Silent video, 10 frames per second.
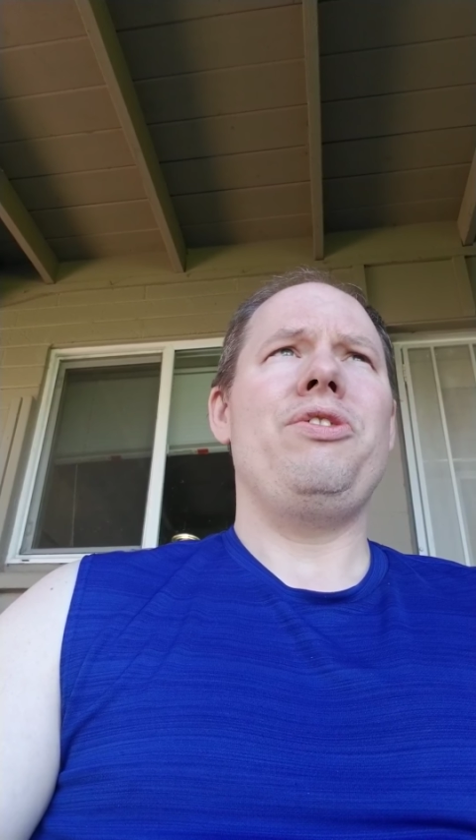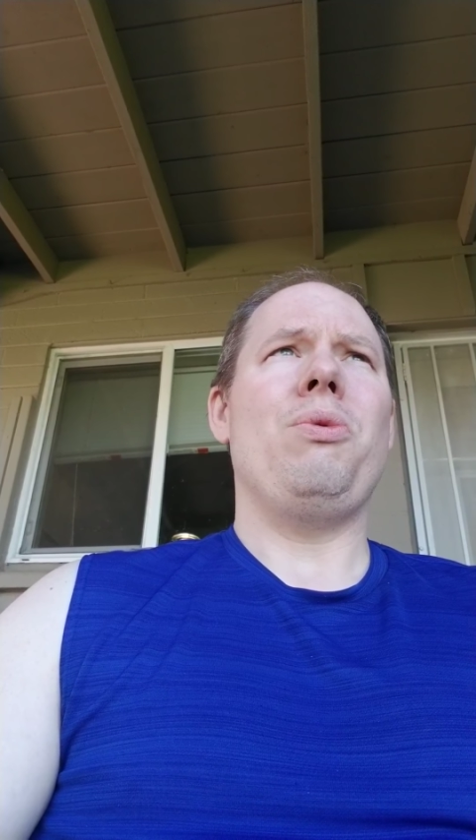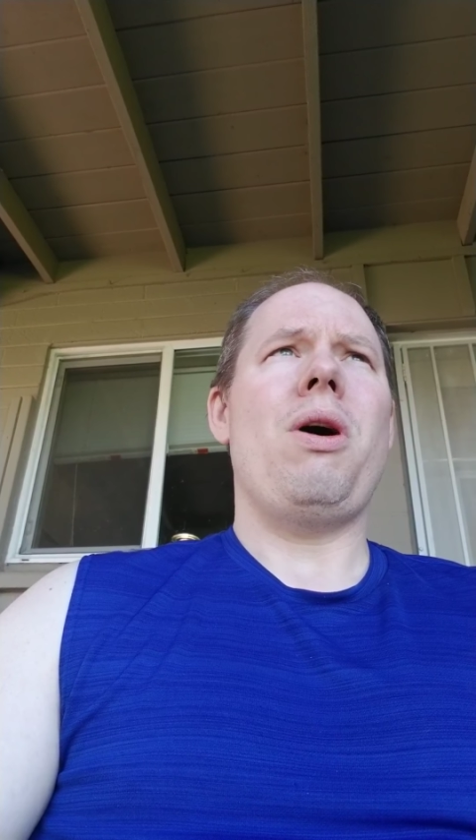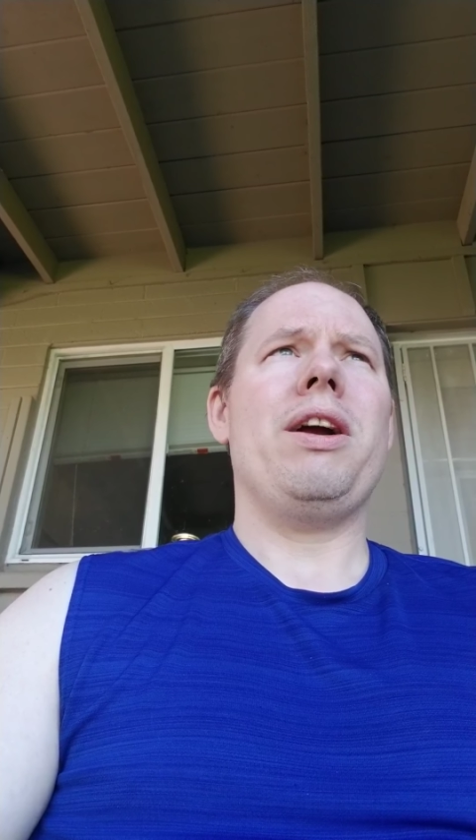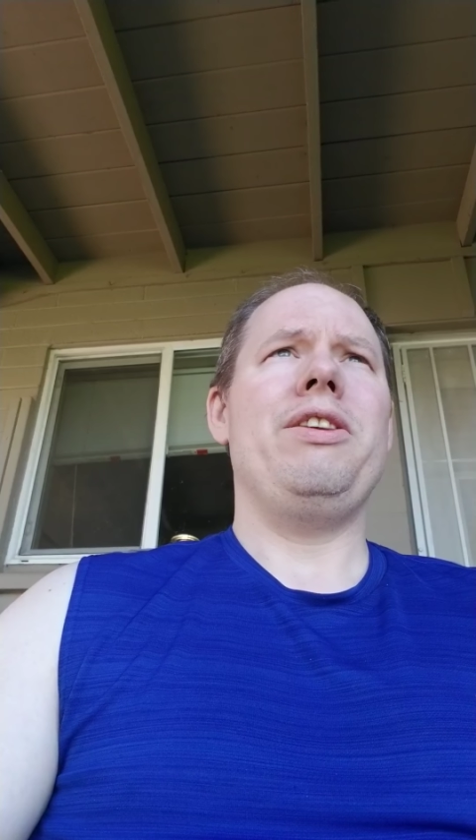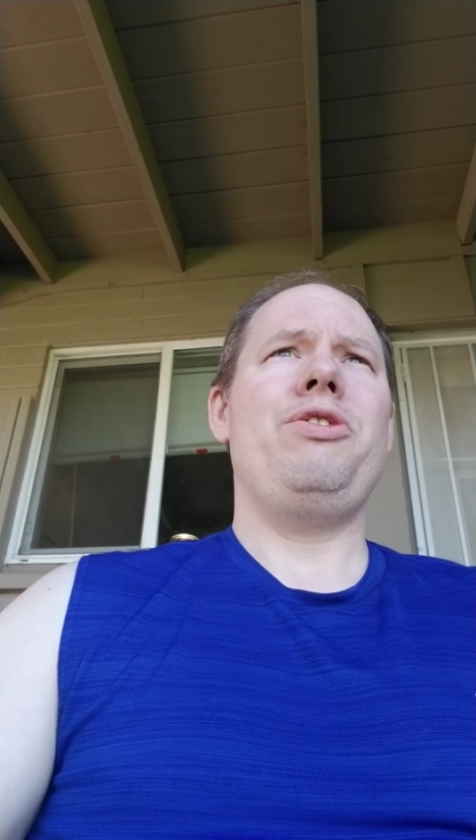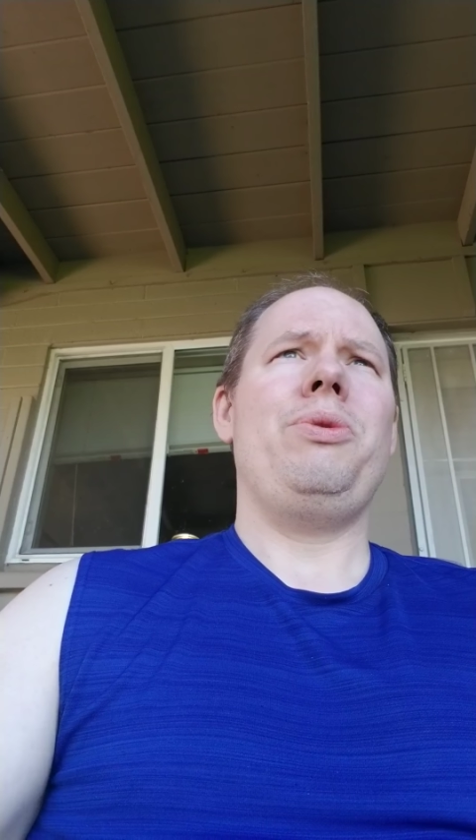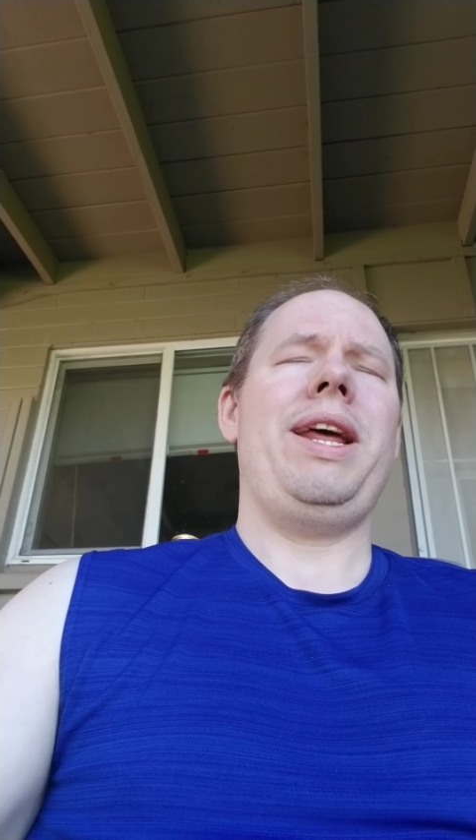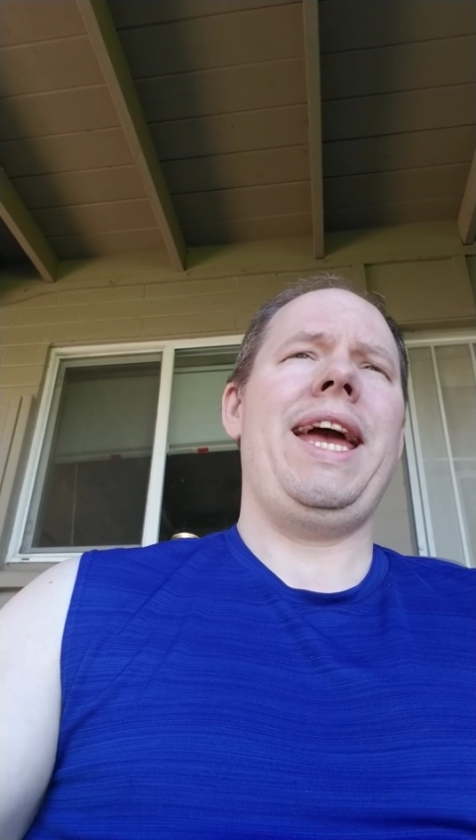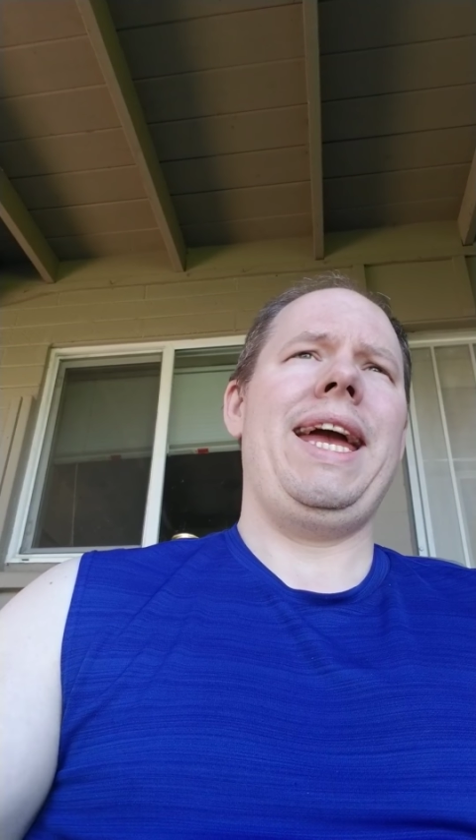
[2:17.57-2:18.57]
you'll walk into
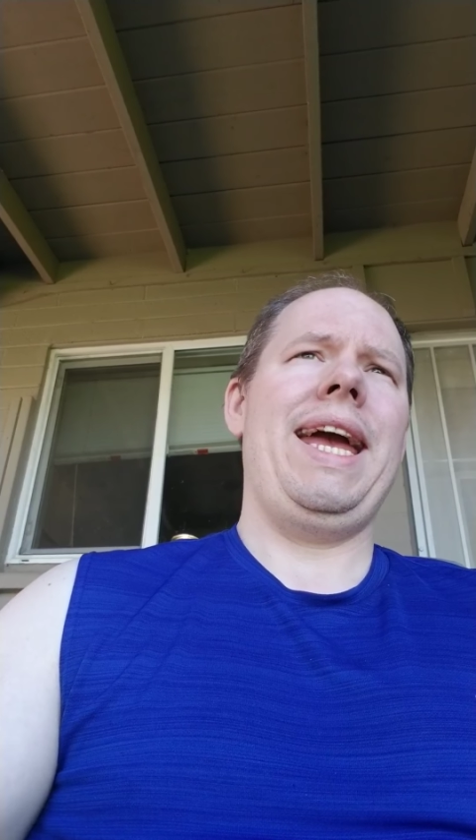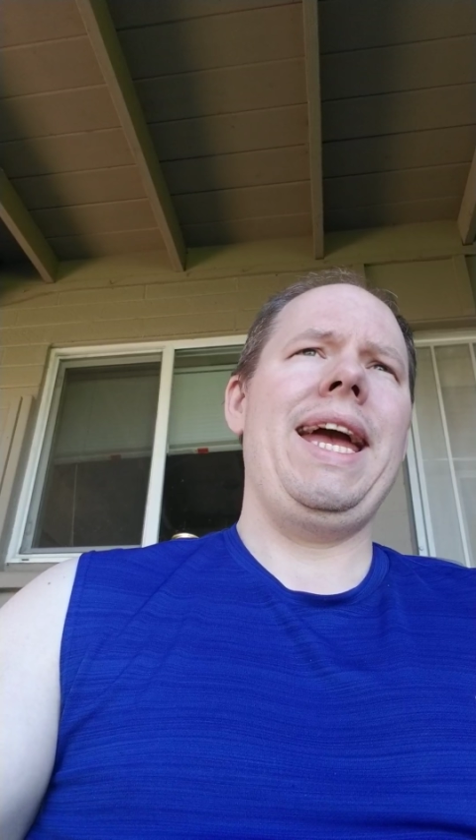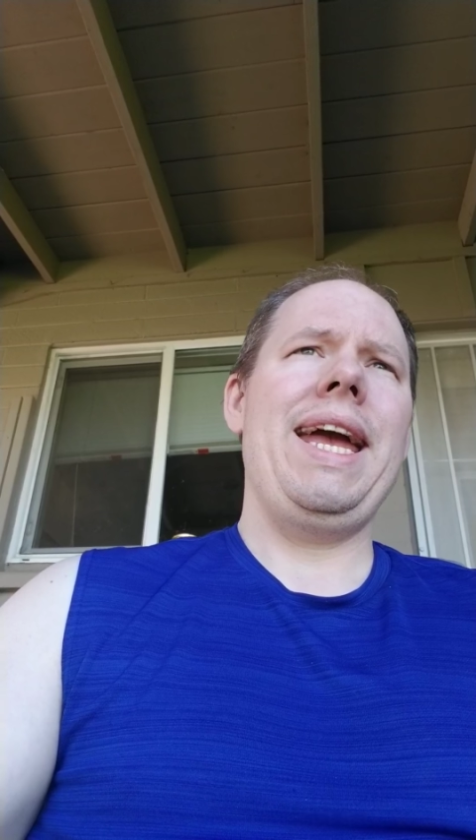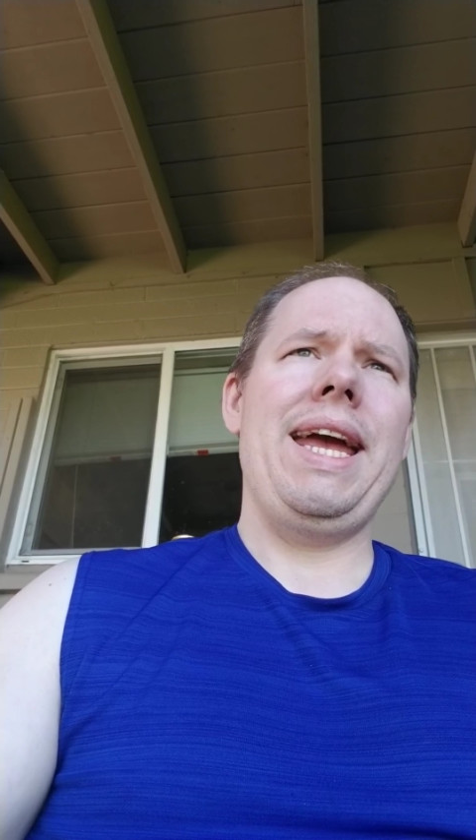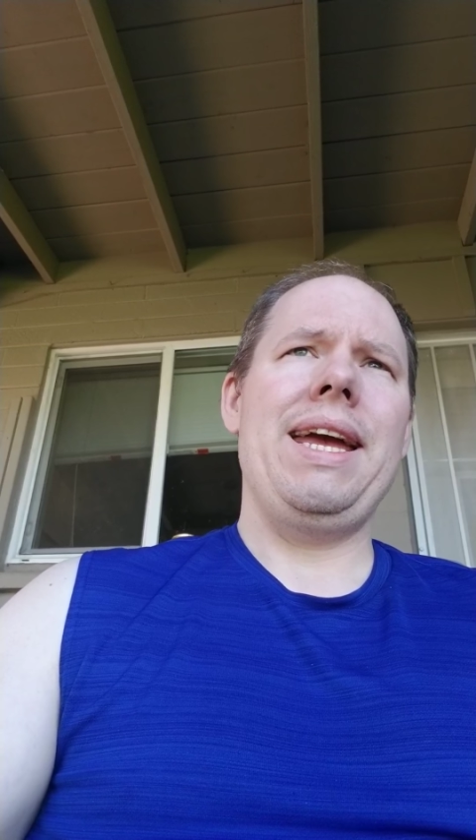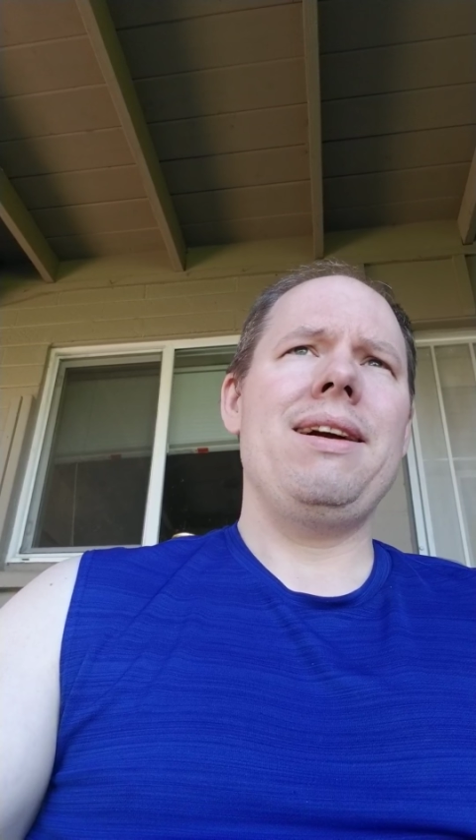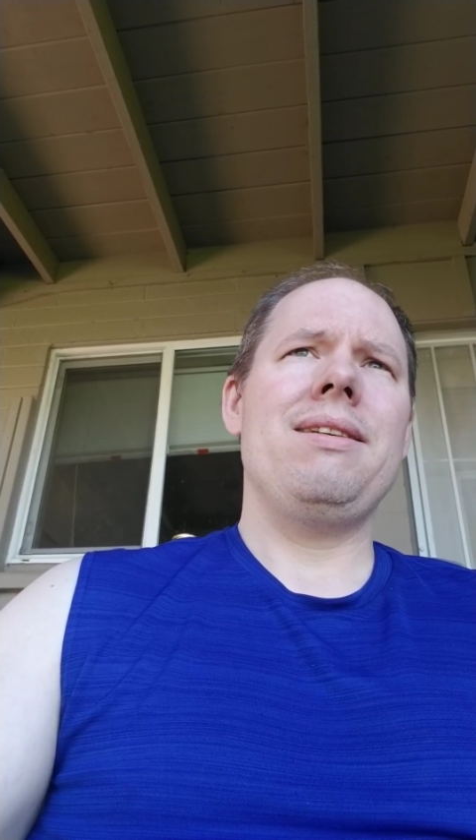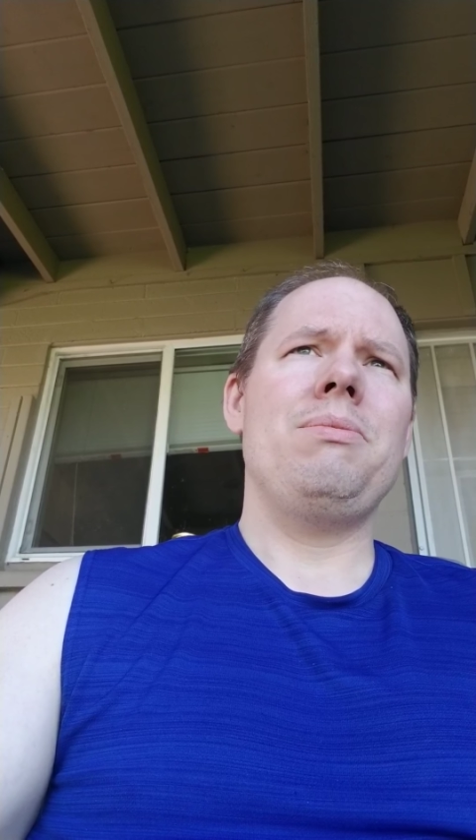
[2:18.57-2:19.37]
an AA